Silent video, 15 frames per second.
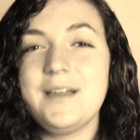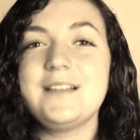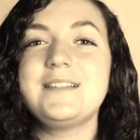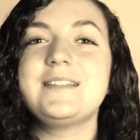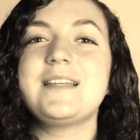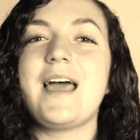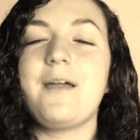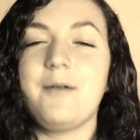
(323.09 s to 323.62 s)

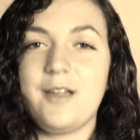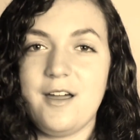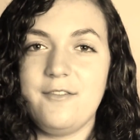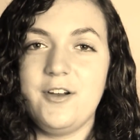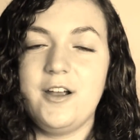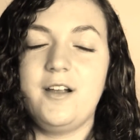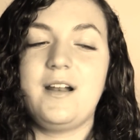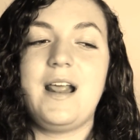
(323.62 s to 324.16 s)
but I
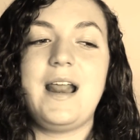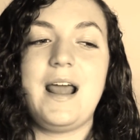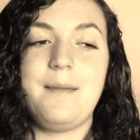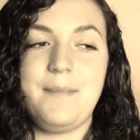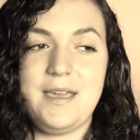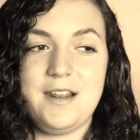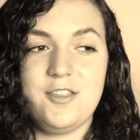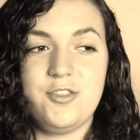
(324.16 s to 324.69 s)
recovered and I
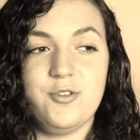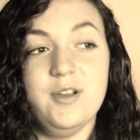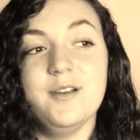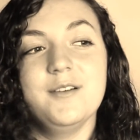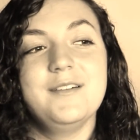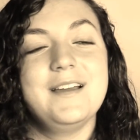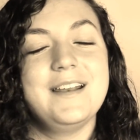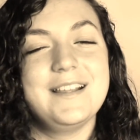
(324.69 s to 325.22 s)
made it
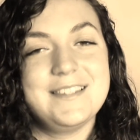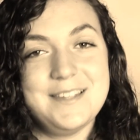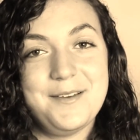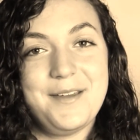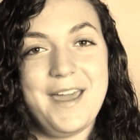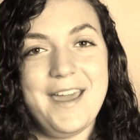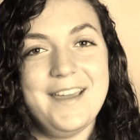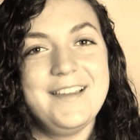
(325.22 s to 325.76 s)
through, and it's
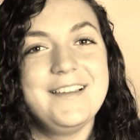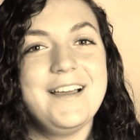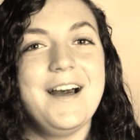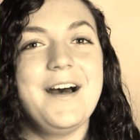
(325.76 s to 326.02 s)
okay.